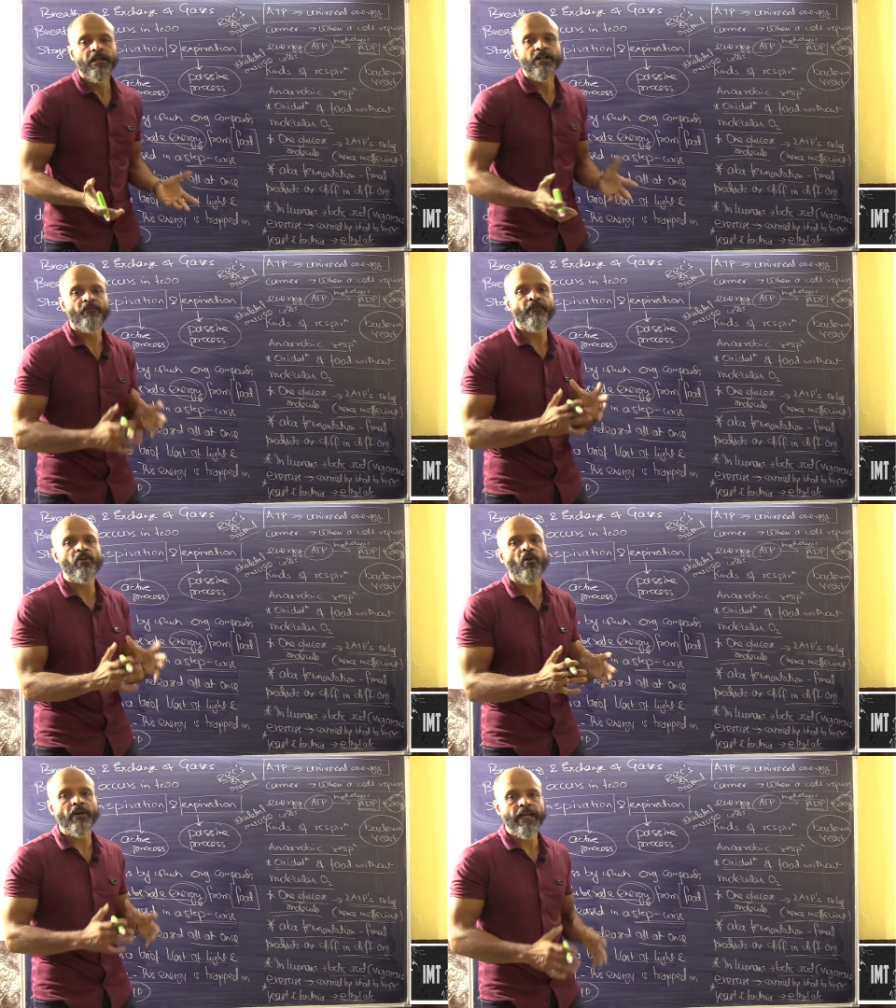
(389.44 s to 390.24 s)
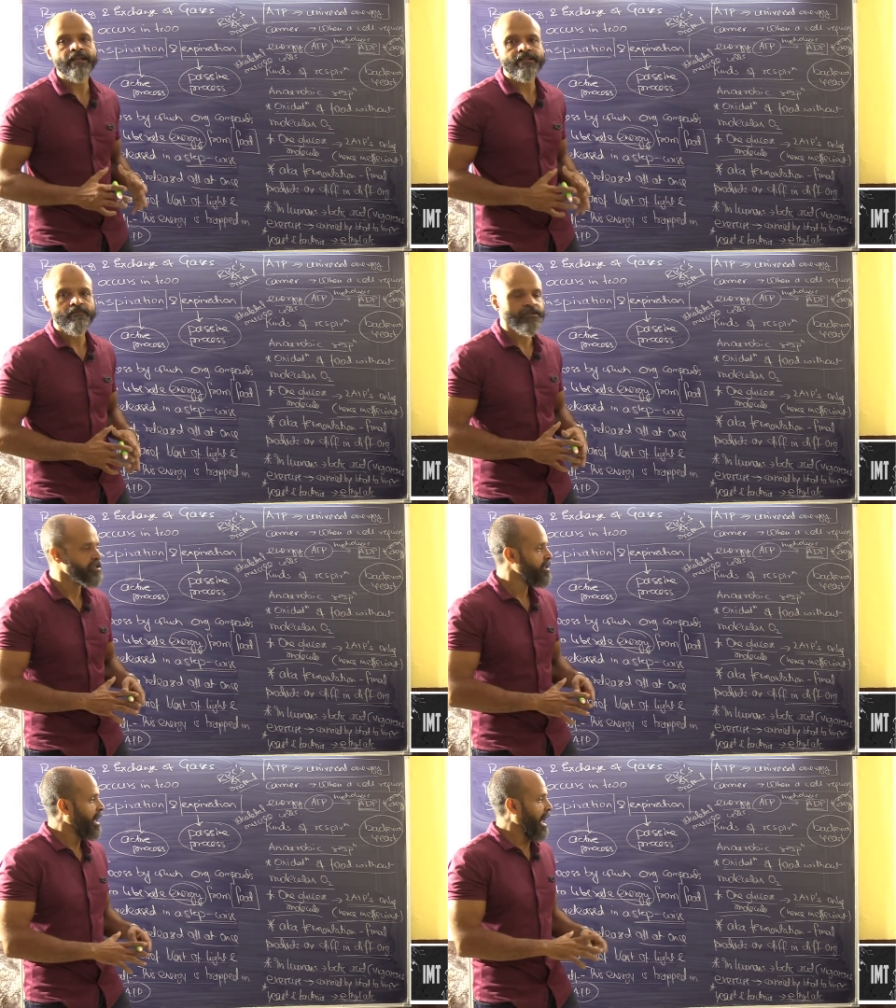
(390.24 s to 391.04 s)
Different organisms
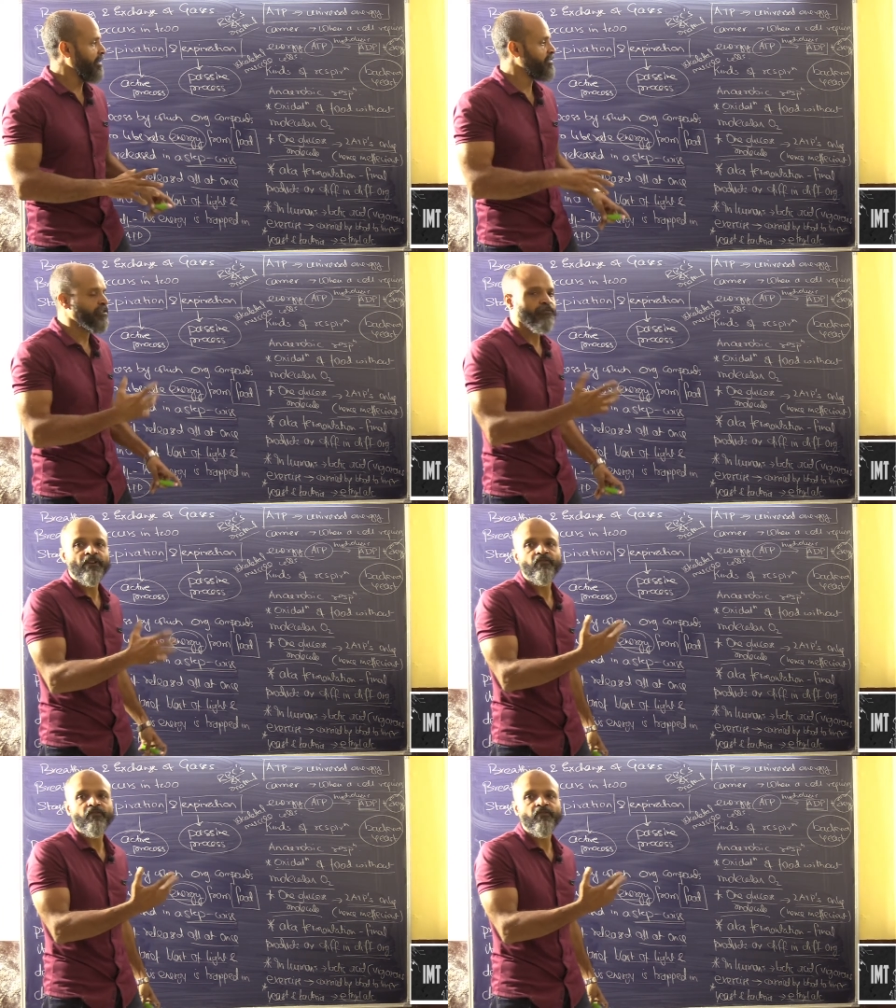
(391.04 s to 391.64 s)
have different